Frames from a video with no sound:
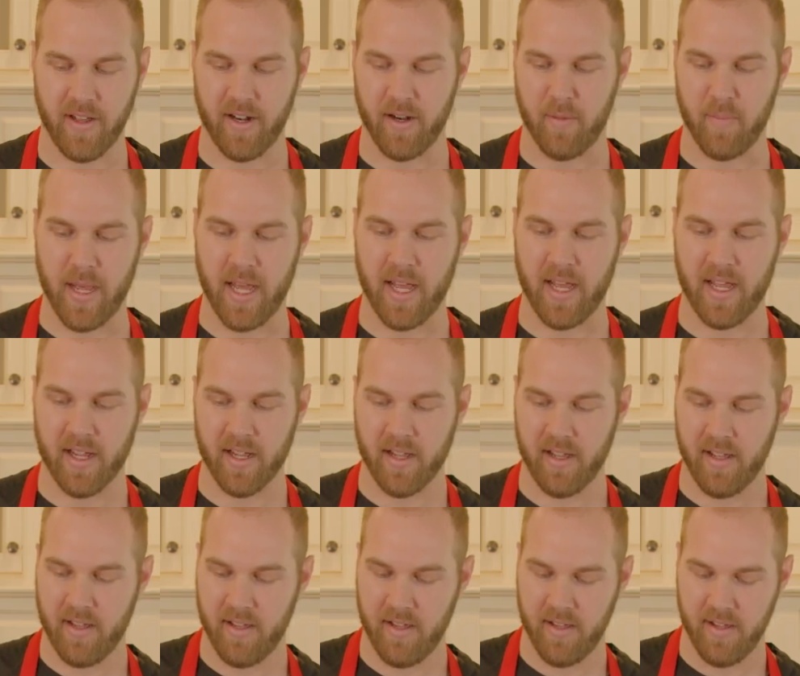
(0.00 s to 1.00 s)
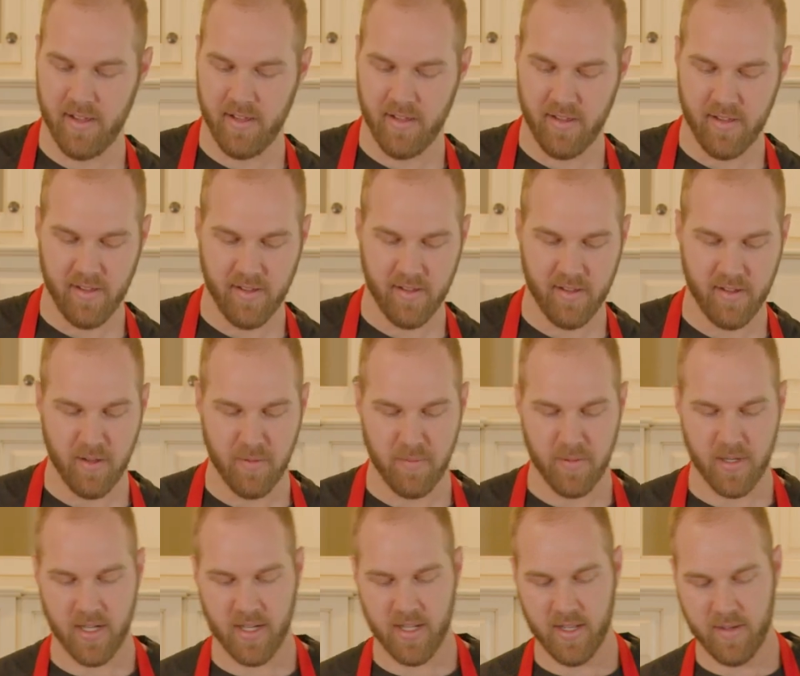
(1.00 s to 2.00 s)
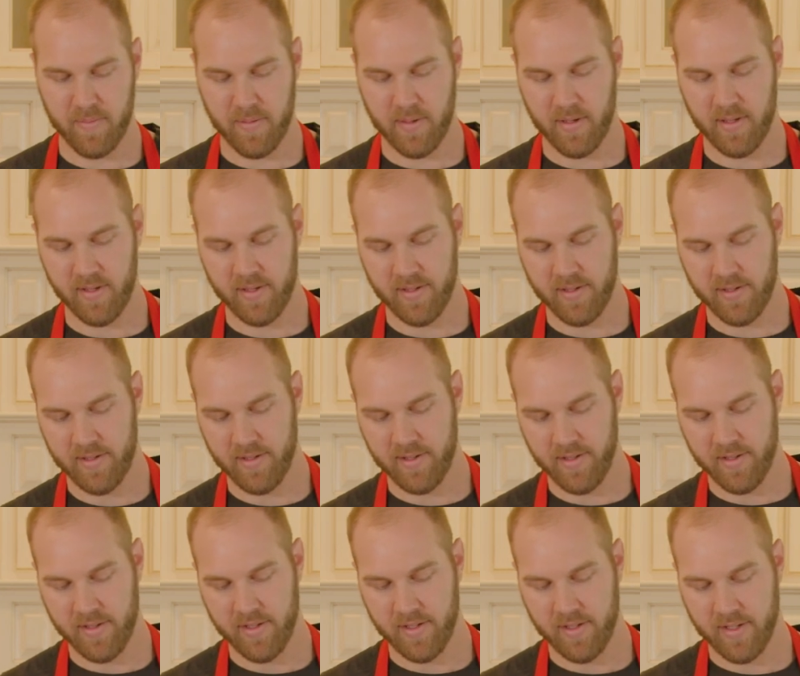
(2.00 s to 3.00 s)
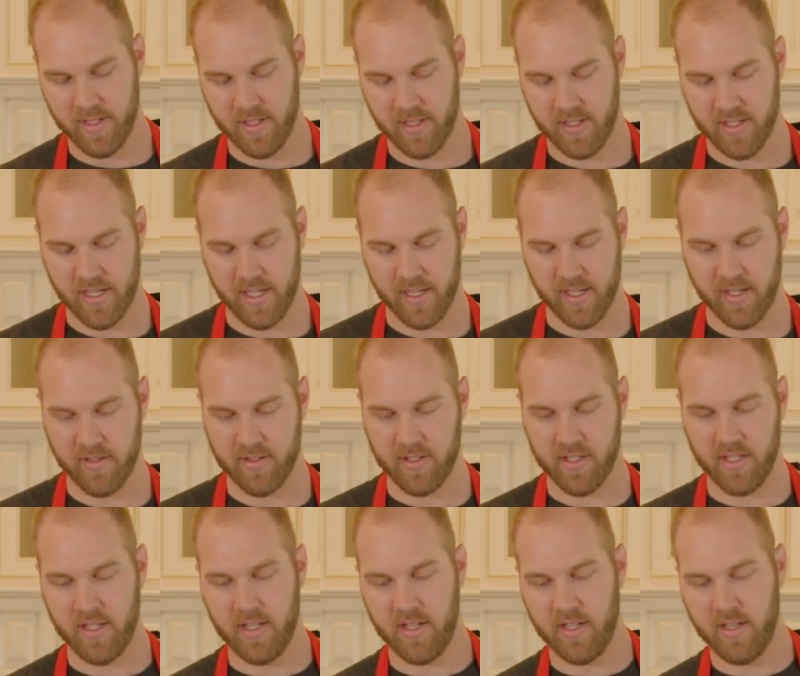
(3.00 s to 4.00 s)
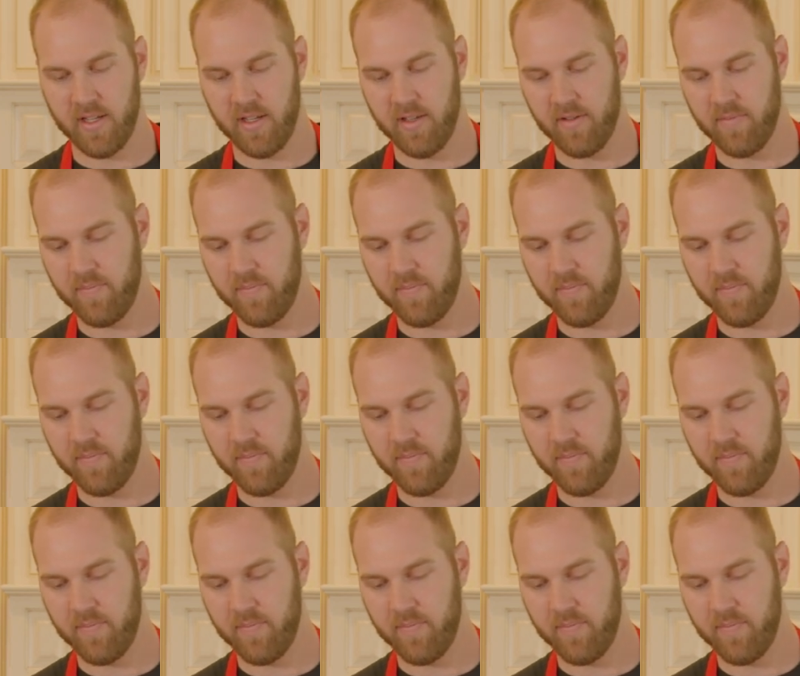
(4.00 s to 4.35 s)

got our bag. Open it up. Steak goes in. And